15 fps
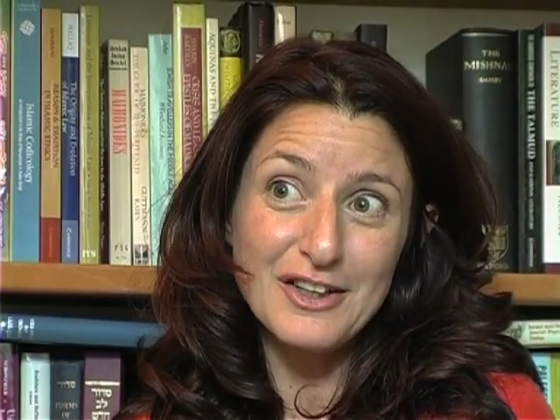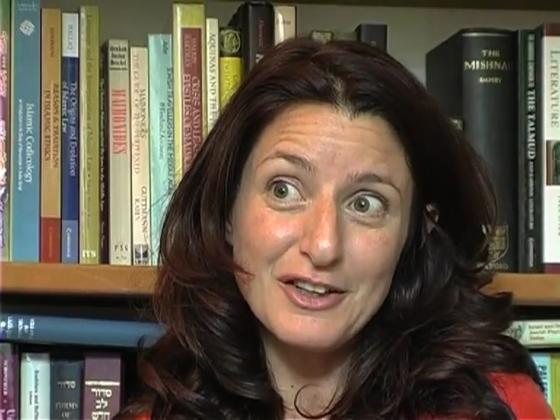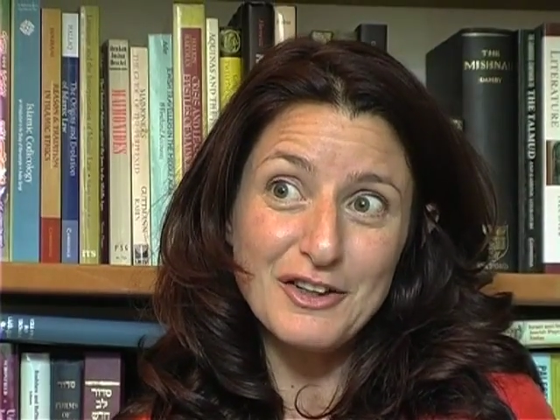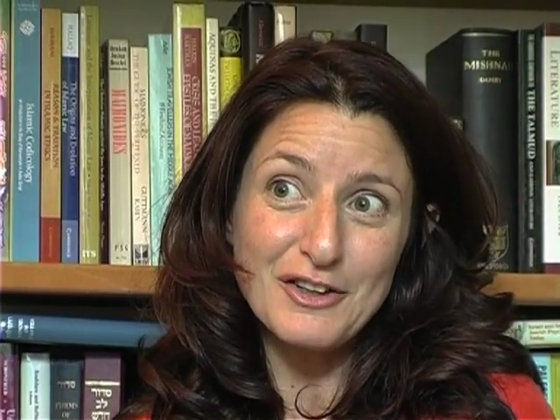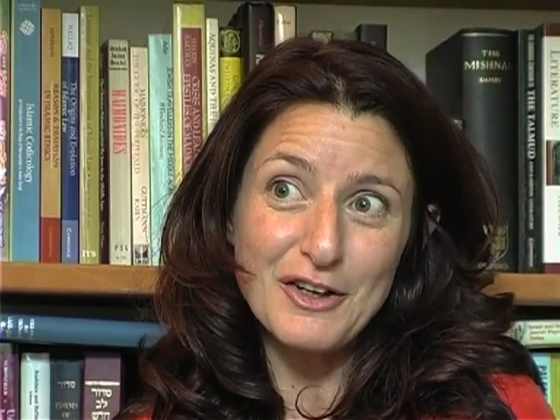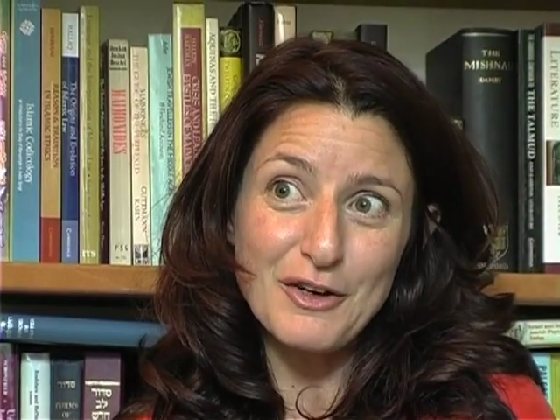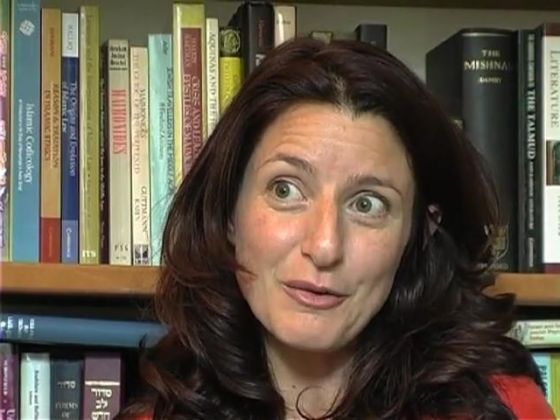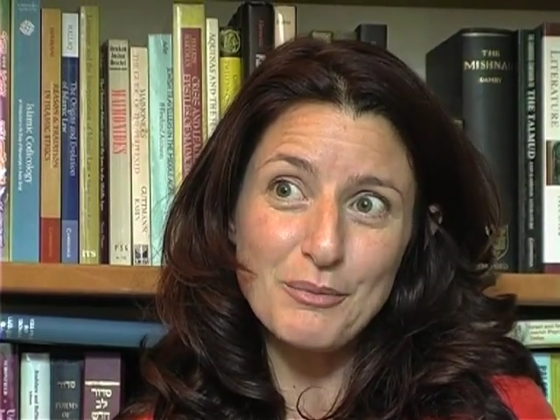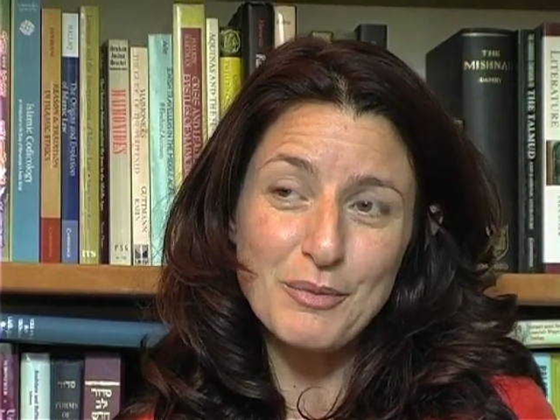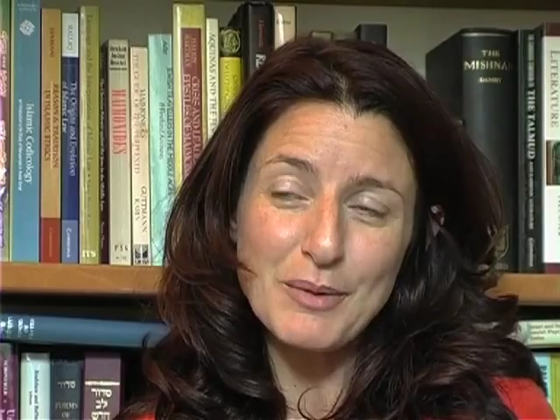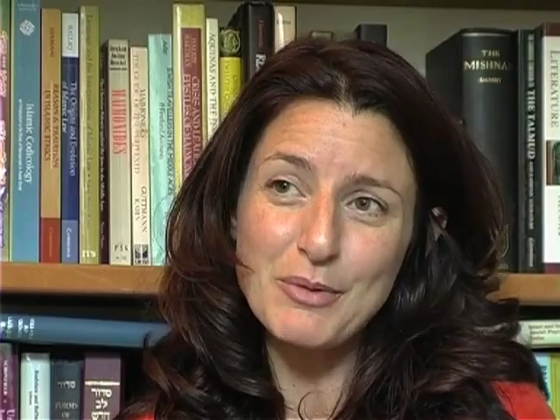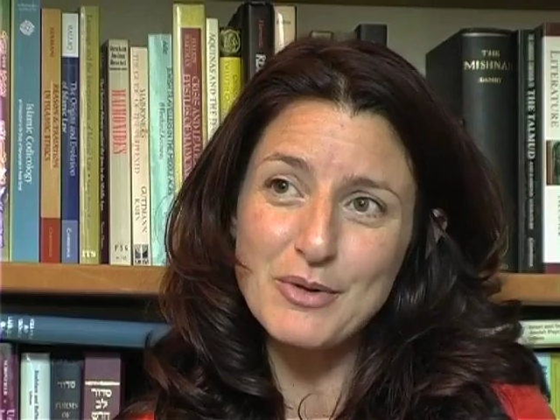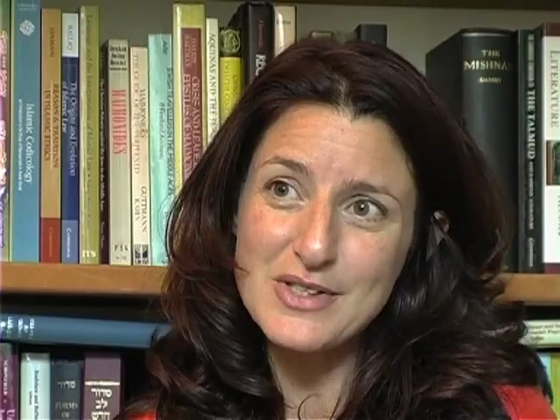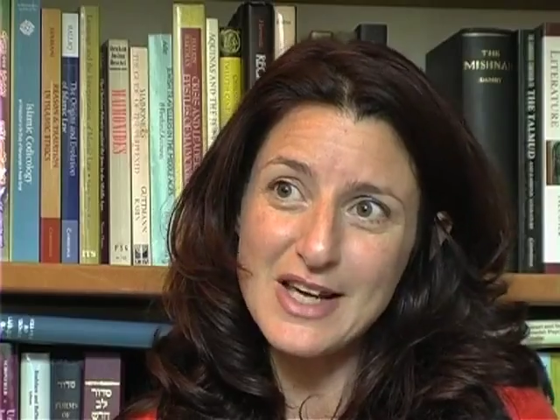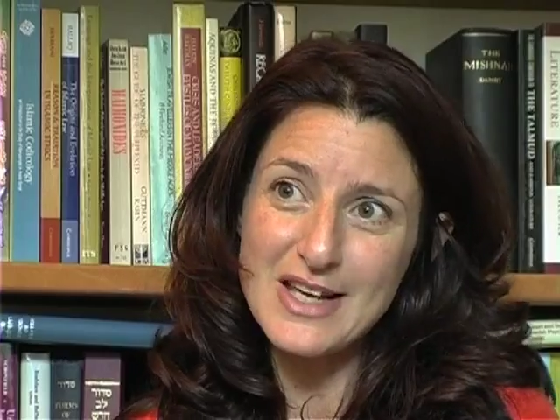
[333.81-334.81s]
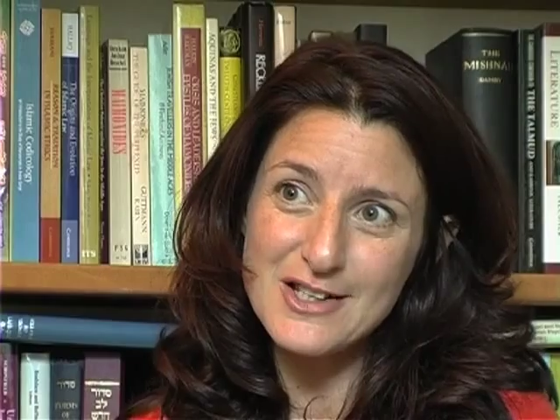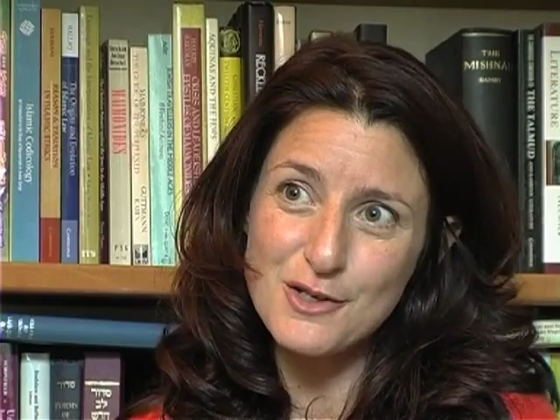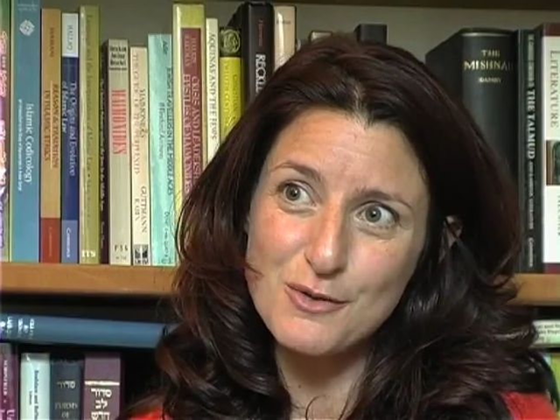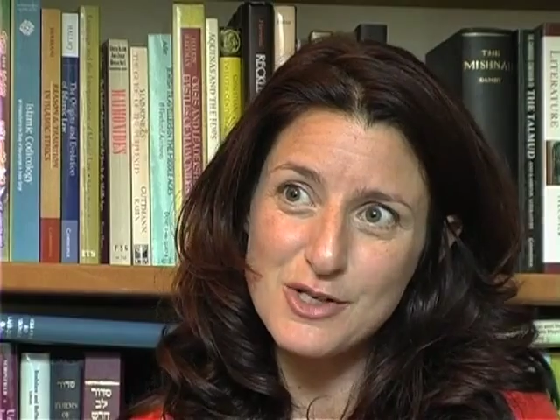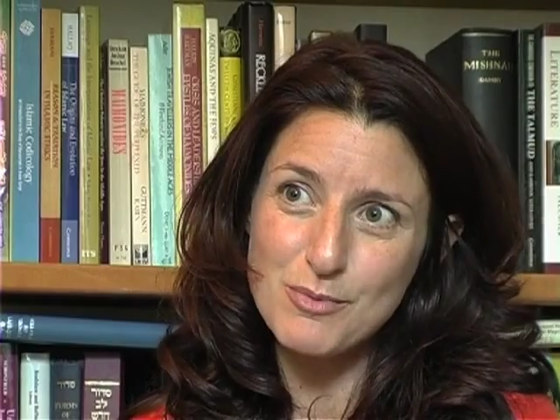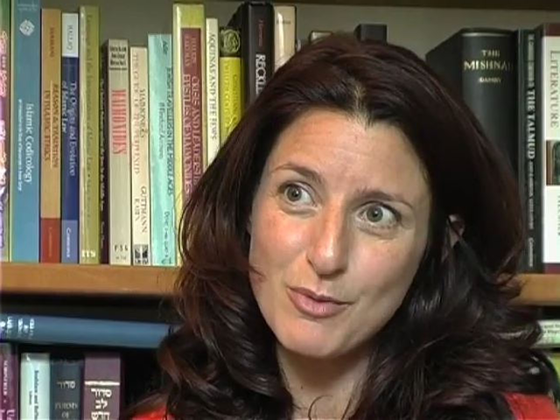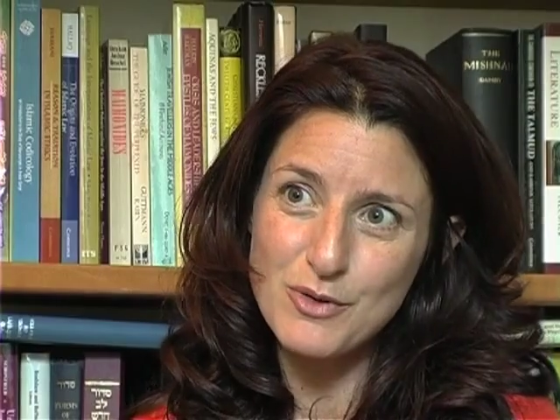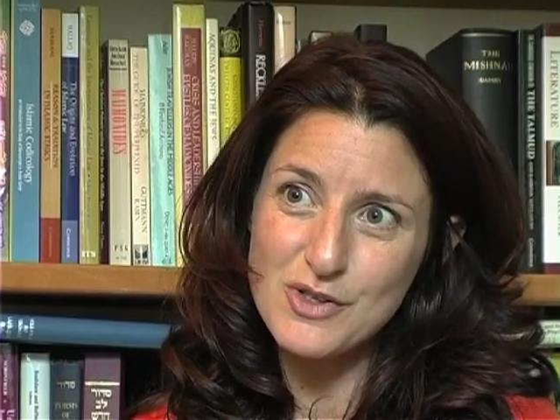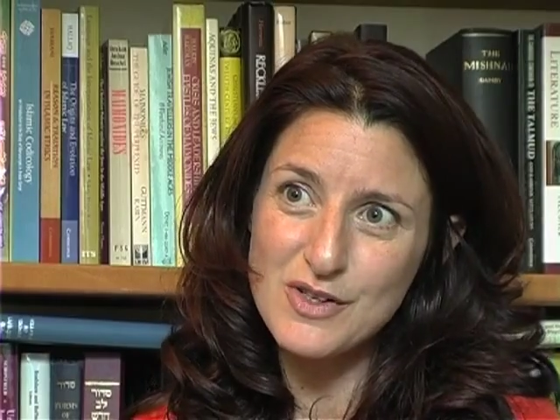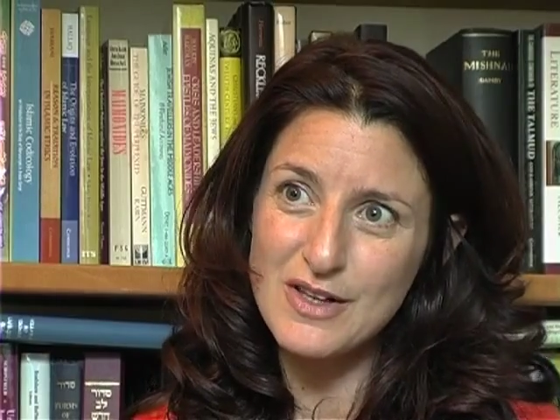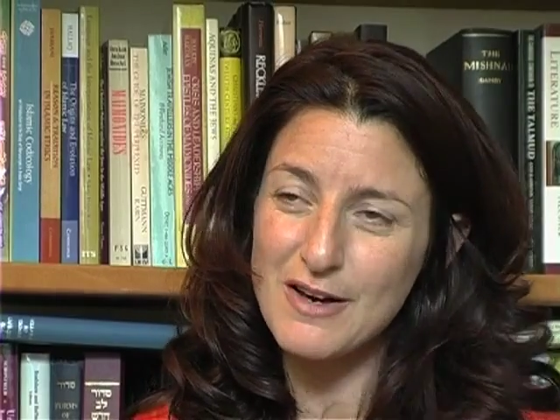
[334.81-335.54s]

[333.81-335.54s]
You know, people tend to respond to